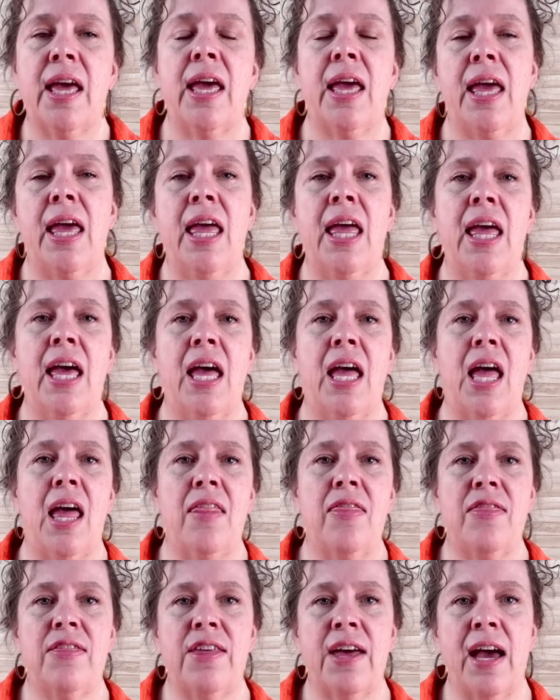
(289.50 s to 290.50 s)

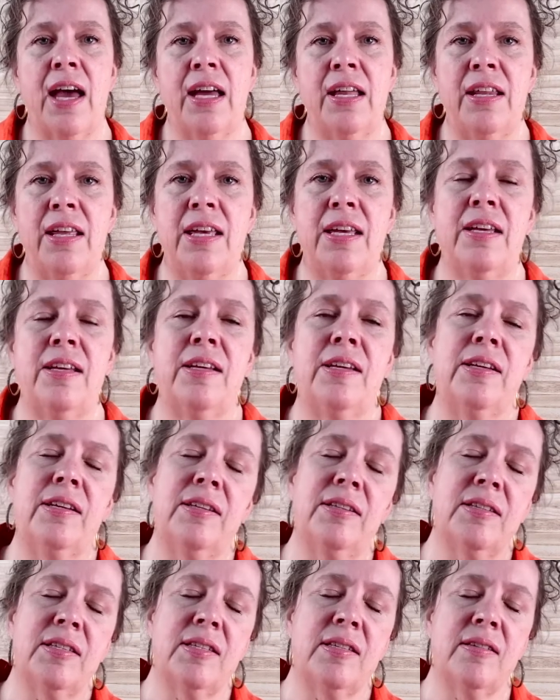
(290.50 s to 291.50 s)
And that
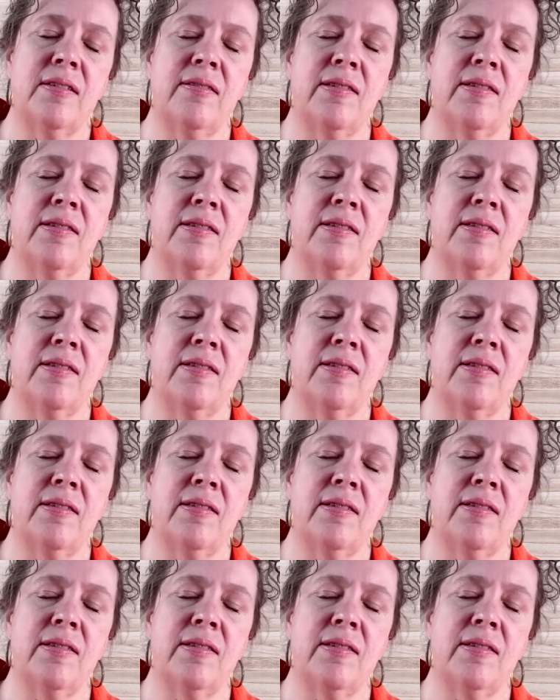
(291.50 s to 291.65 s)
is